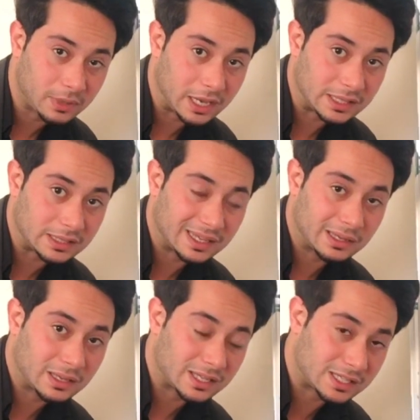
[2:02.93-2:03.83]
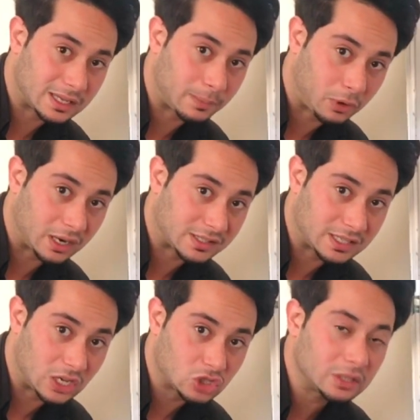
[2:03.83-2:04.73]
in uh,
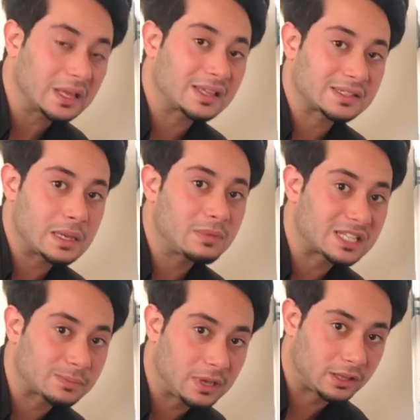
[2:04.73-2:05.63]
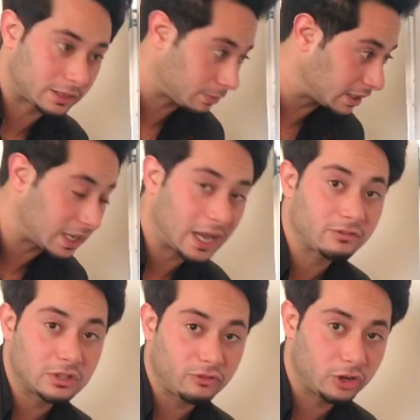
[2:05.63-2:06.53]
pronunciation and same in spelling, but they have
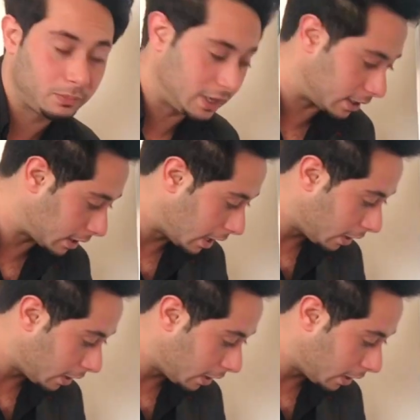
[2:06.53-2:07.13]
different meaning.